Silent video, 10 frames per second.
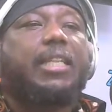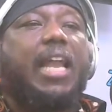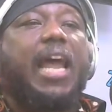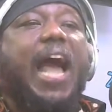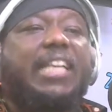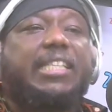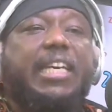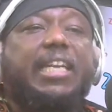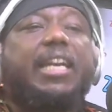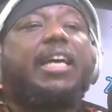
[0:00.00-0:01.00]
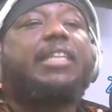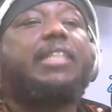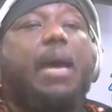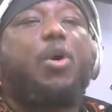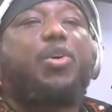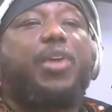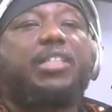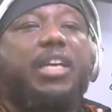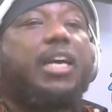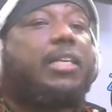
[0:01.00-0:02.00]
Tallahassee
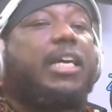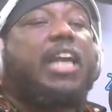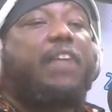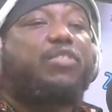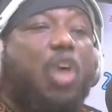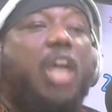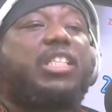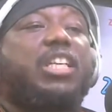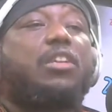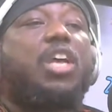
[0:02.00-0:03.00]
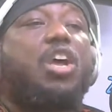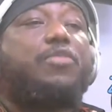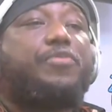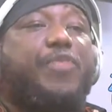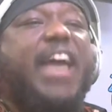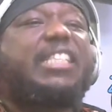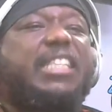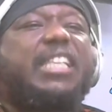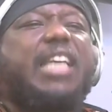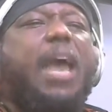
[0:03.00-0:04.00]
Democrat, DeGraff Johnson
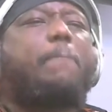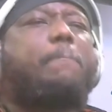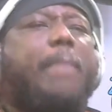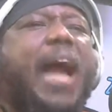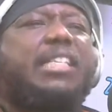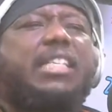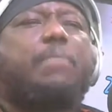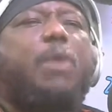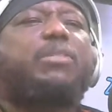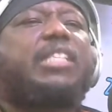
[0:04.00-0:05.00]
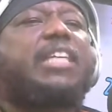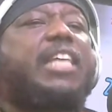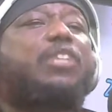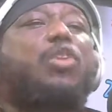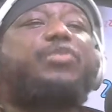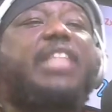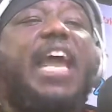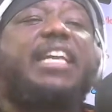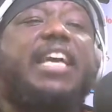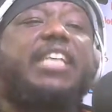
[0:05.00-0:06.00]
faces a maximum sentence of 10
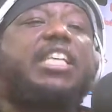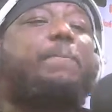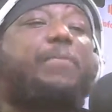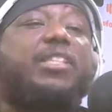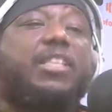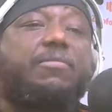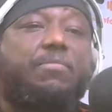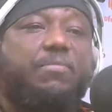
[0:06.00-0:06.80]
years in prison